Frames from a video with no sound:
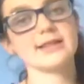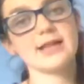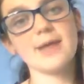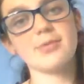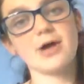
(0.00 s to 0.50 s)

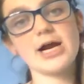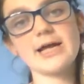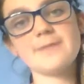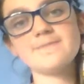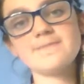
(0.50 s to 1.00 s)

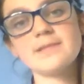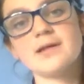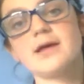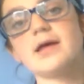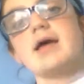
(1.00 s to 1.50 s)
library,
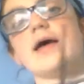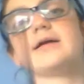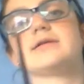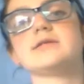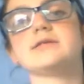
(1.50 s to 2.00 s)

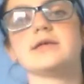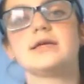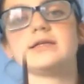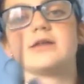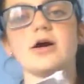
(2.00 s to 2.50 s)
and
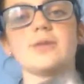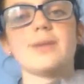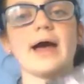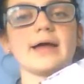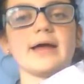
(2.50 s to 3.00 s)
it is
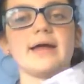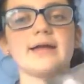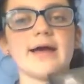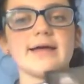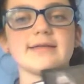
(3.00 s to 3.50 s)
hardback and
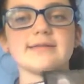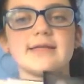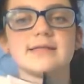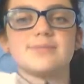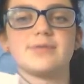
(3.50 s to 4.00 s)
nice, and
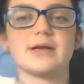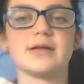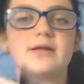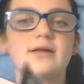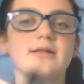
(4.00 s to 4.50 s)
it's pretty.
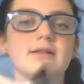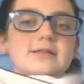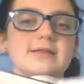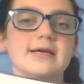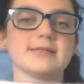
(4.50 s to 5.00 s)

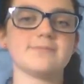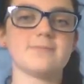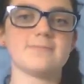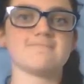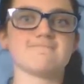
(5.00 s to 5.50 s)
Inside
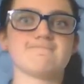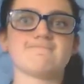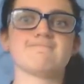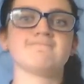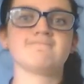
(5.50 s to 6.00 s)

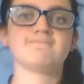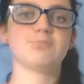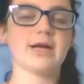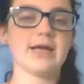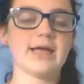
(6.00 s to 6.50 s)
is
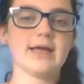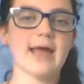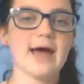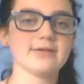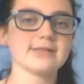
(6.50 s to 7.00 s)
pretty, and
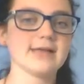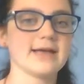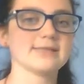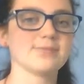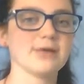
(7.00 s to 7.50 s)
the outside
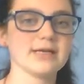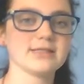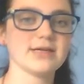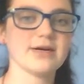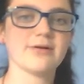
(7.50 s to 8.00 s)
is pretty
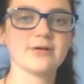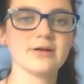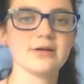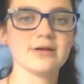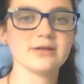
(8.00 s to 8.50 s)
too.
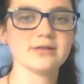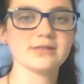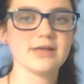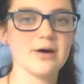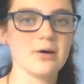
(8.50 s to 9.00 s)

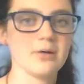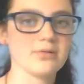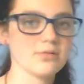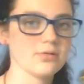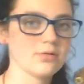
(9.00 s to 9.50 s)
So,
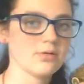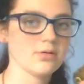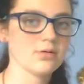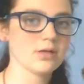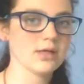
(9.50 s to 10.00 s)

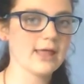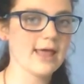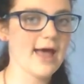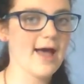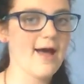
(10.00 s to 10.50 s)

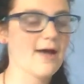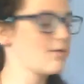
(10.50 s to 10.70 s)
yeah.